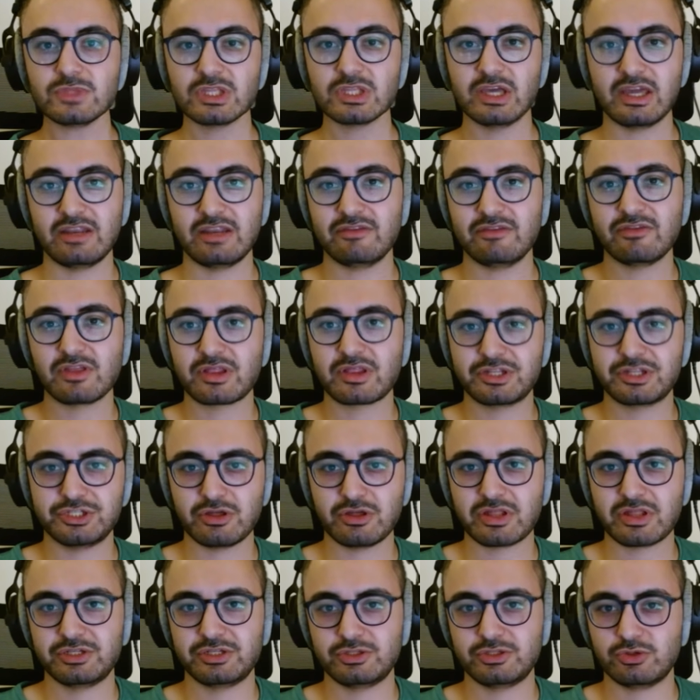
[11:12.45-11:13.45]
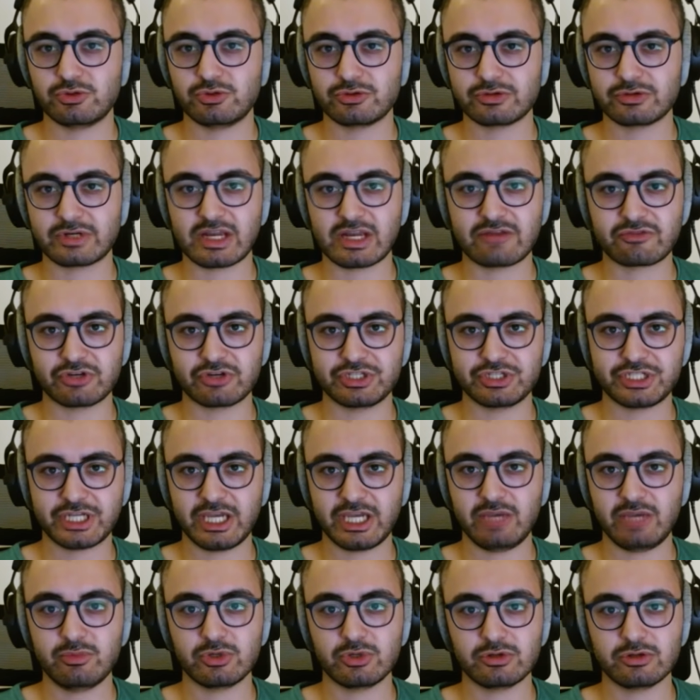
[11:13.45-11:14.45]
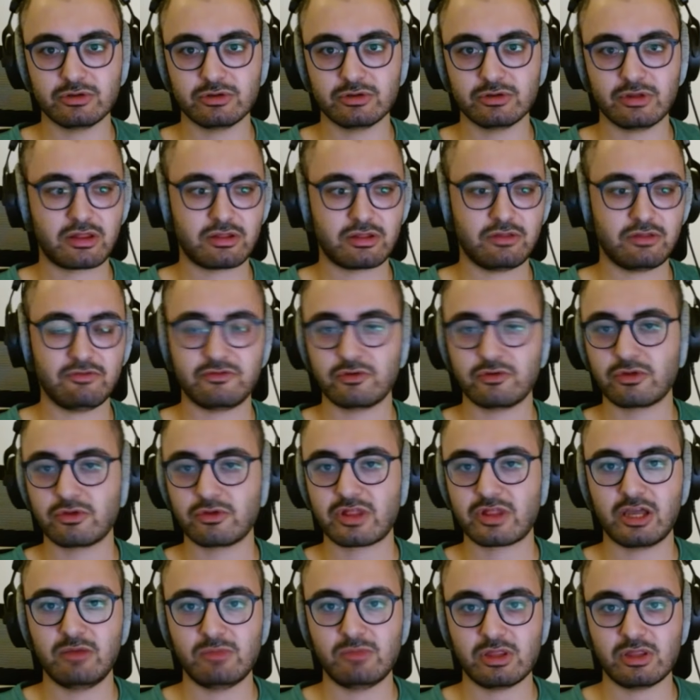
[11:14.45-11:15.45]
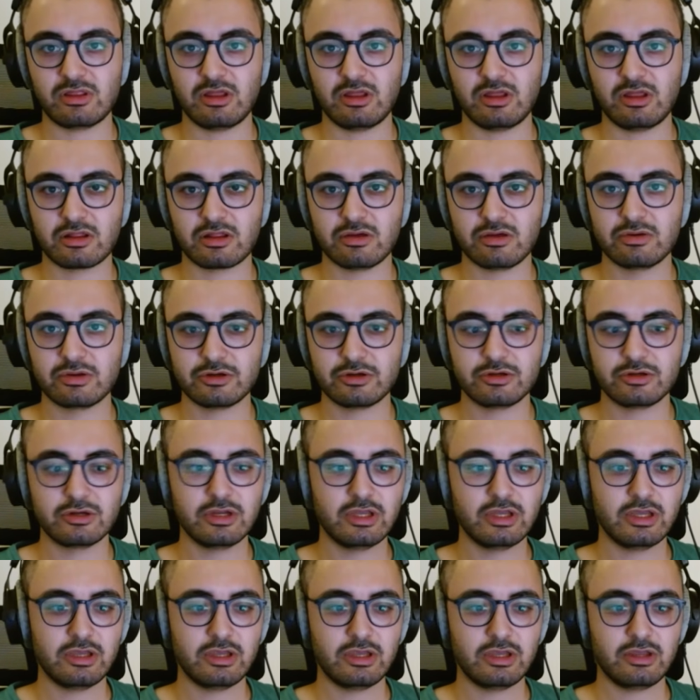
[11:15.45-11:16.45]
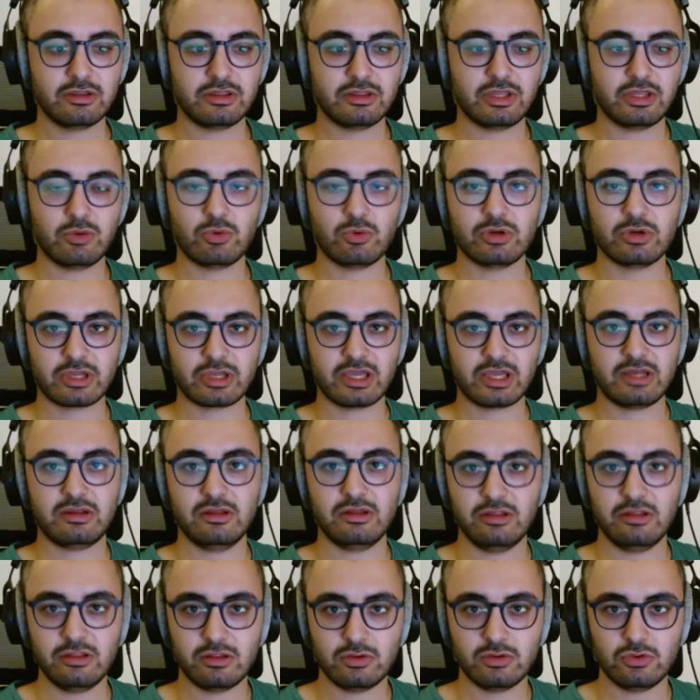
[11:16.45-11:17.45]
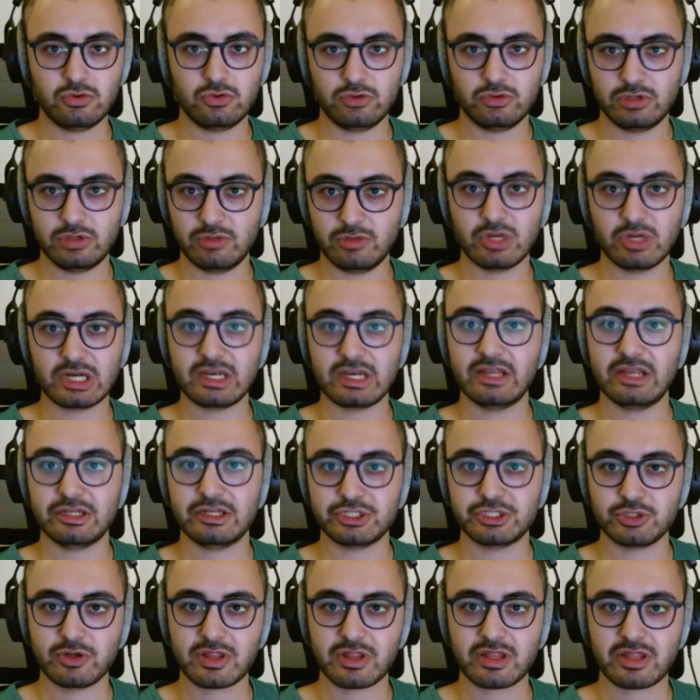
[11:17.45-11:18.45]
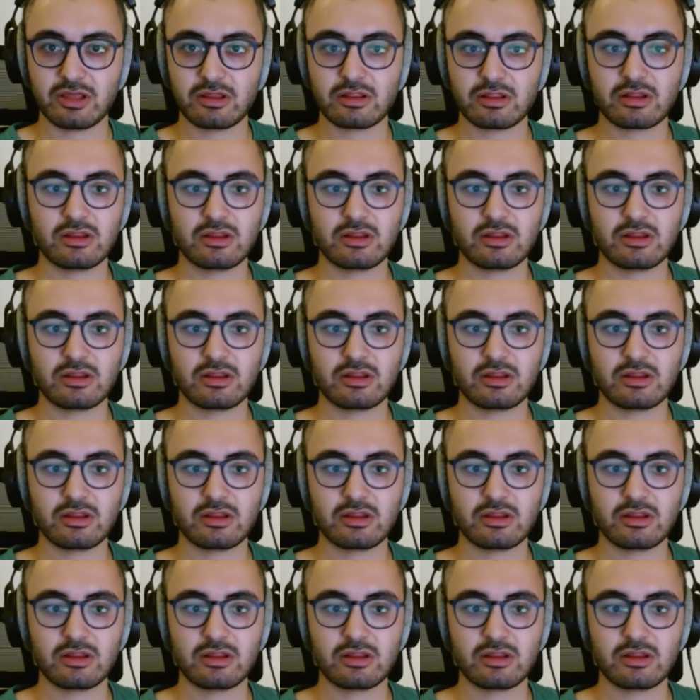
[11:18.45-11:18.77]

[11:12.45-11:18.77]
And if it's just your average gamer, it's the first time that they solder, they want to get into the magnetic joysticks,